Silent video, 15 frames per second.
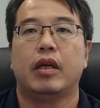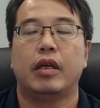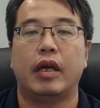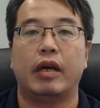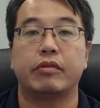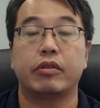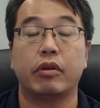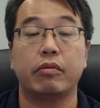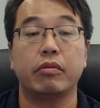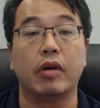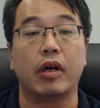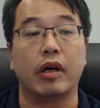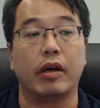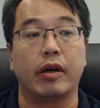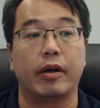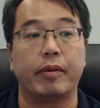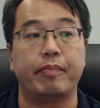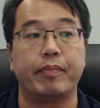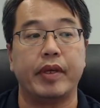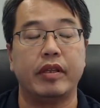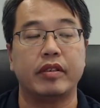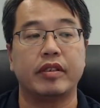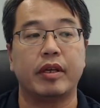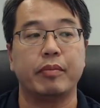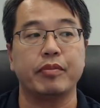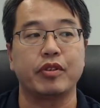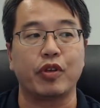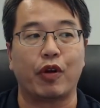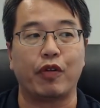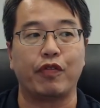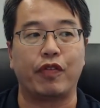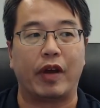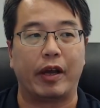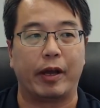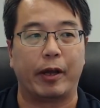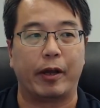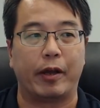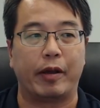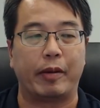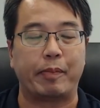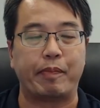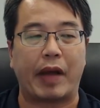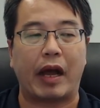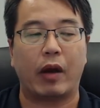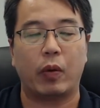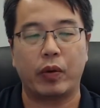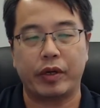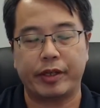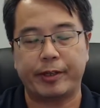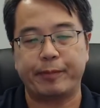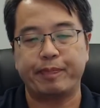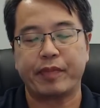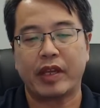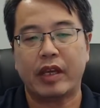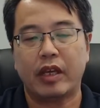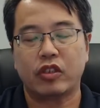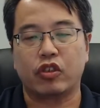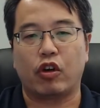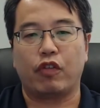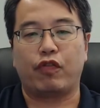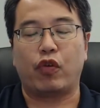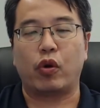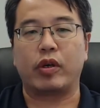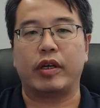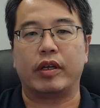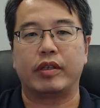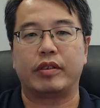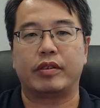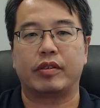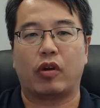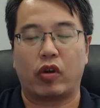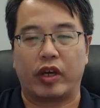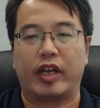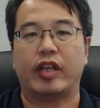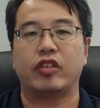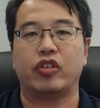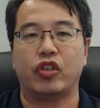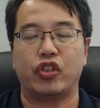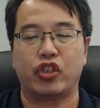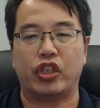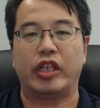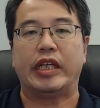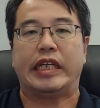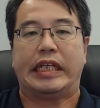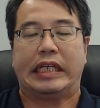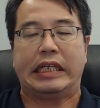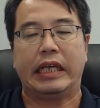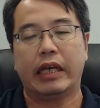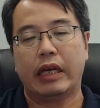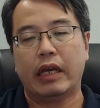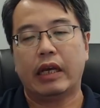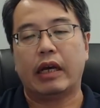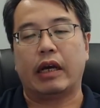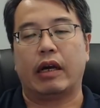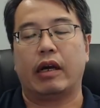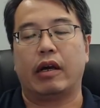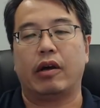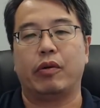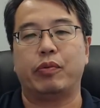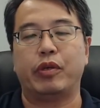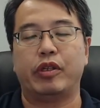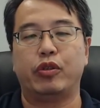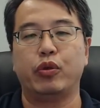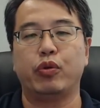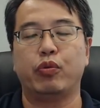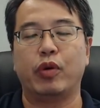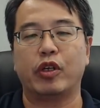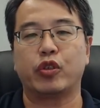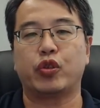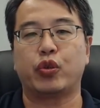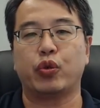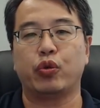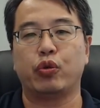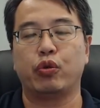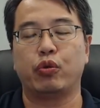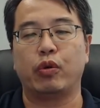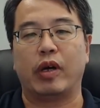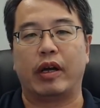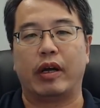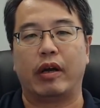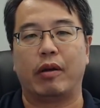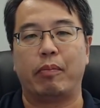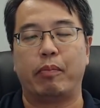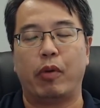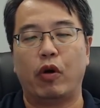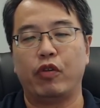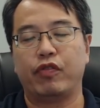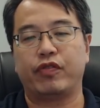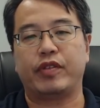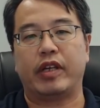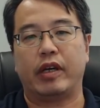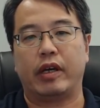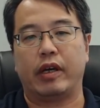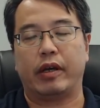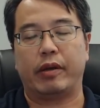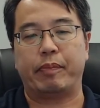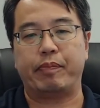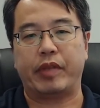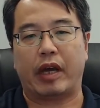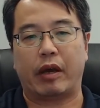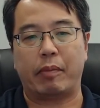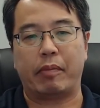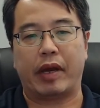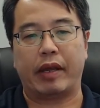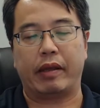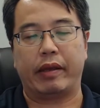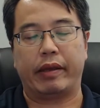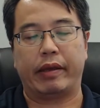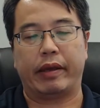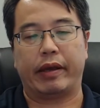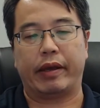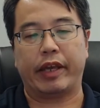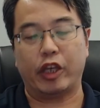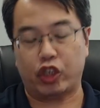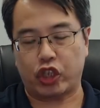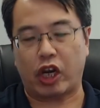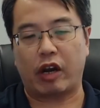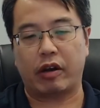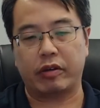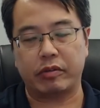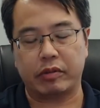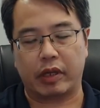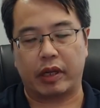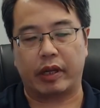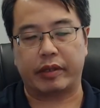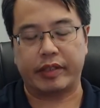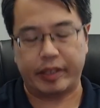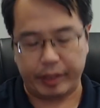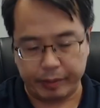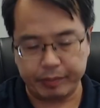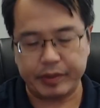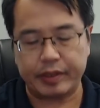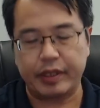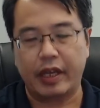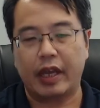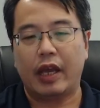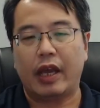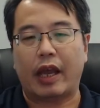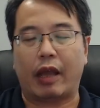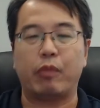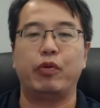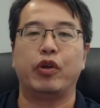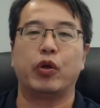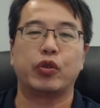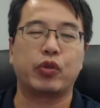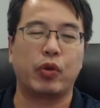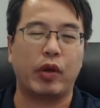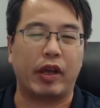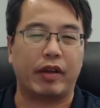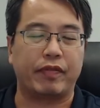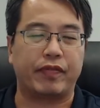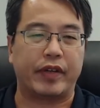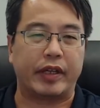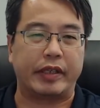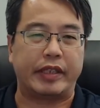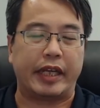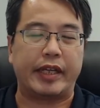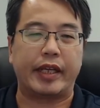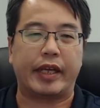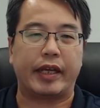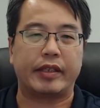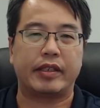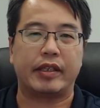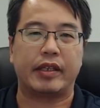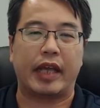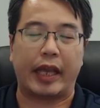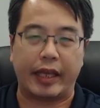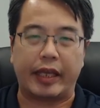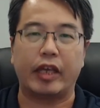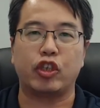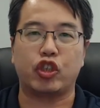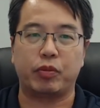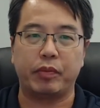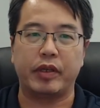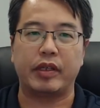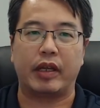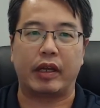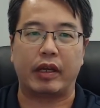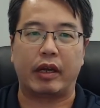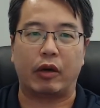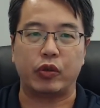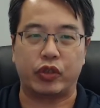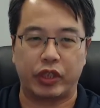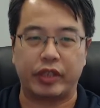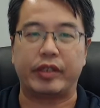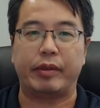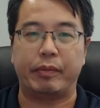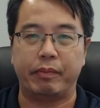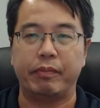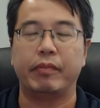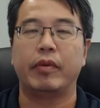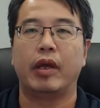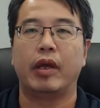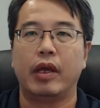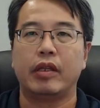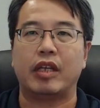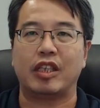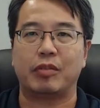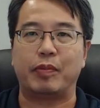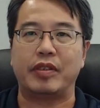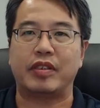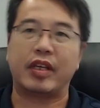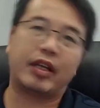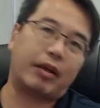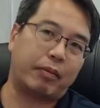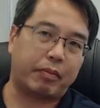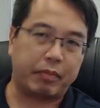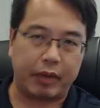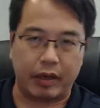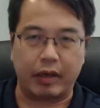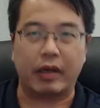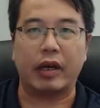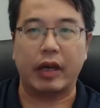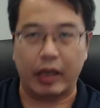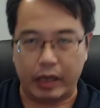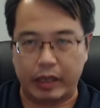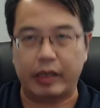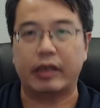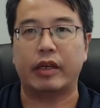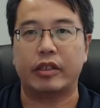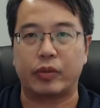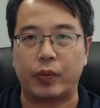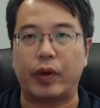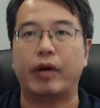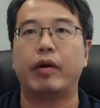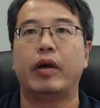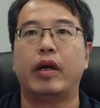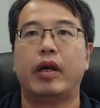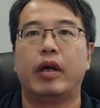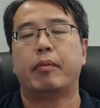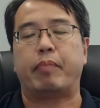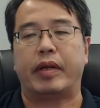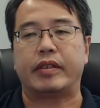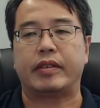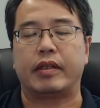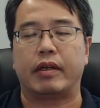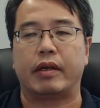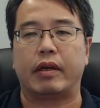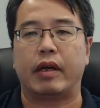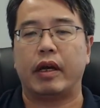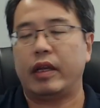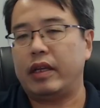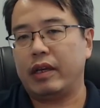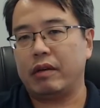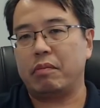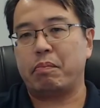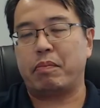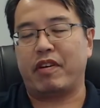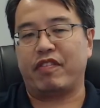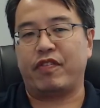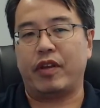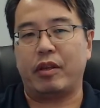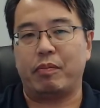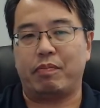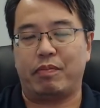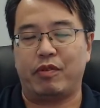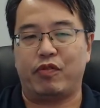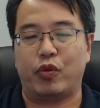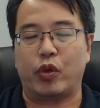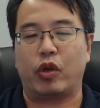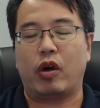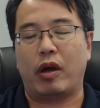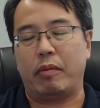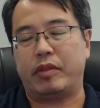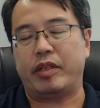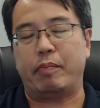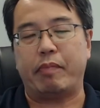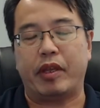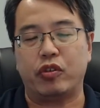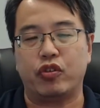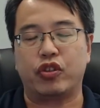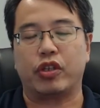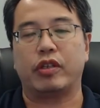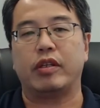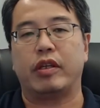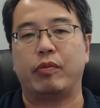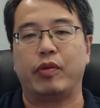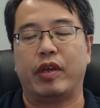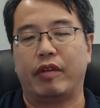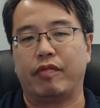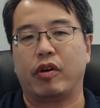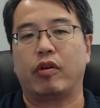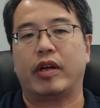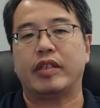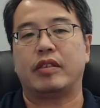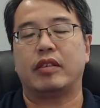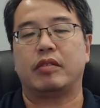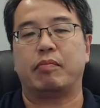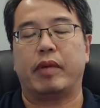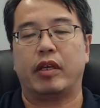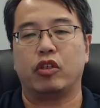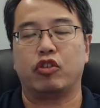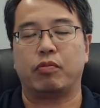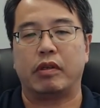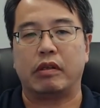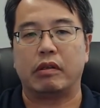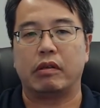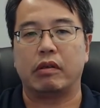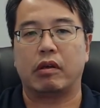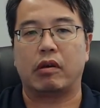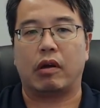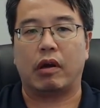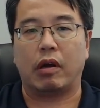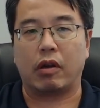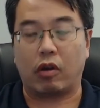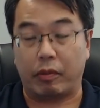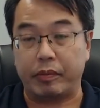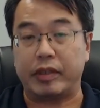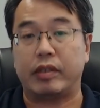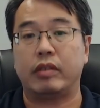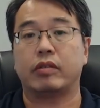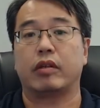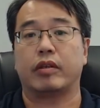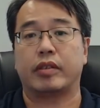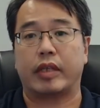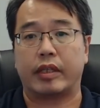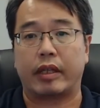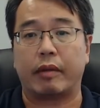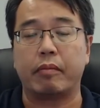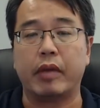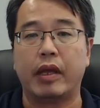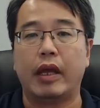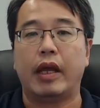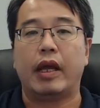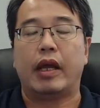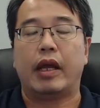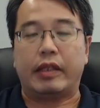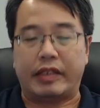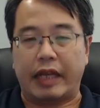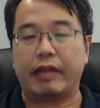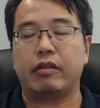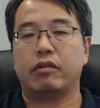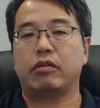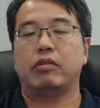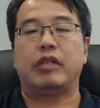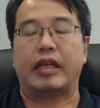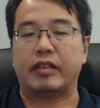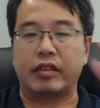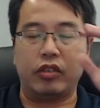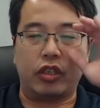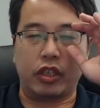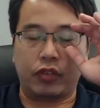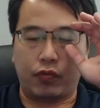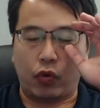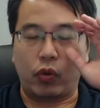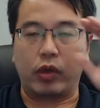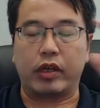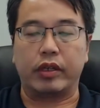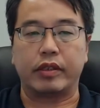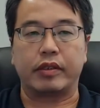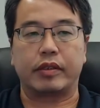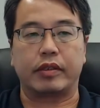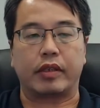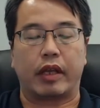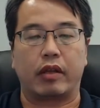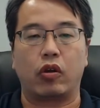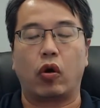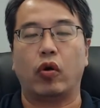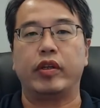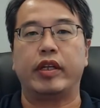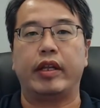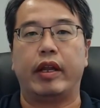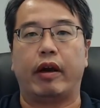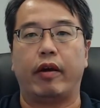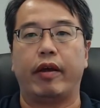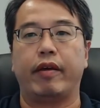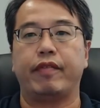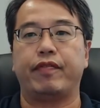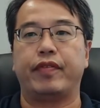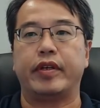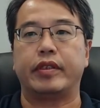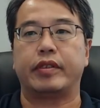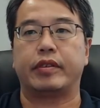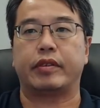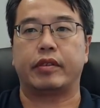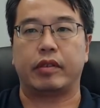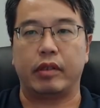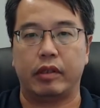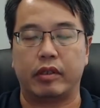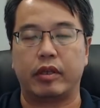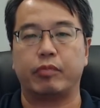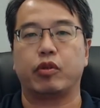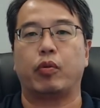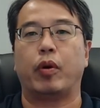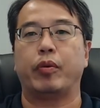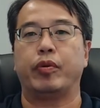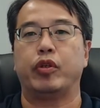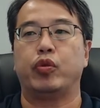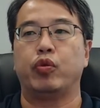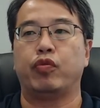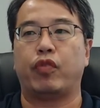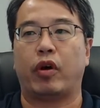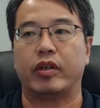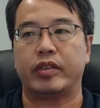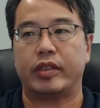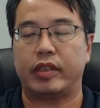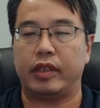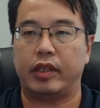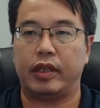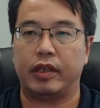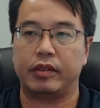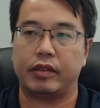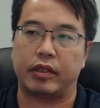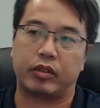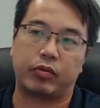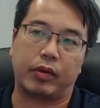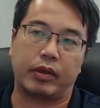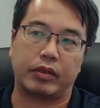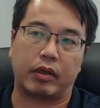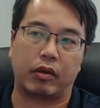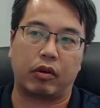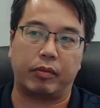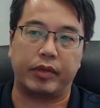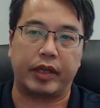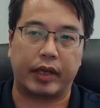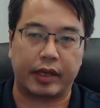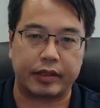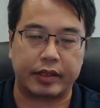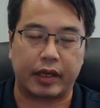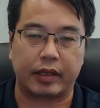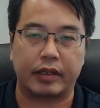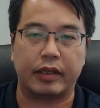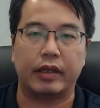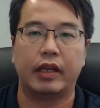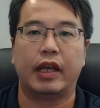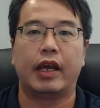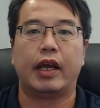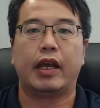Yeah, so in terms of our sort of focus organizationally, we do work through both my HR teams, and we also have a dedicated engagement and culture team that's been set up earlier as well. But earlier, Philip, if you recall, I did mention that we have a crisis management committee sort of set up. That doesn't just focus and coordinate our efforts in terms of what we do for our seniors as well as our community care sector.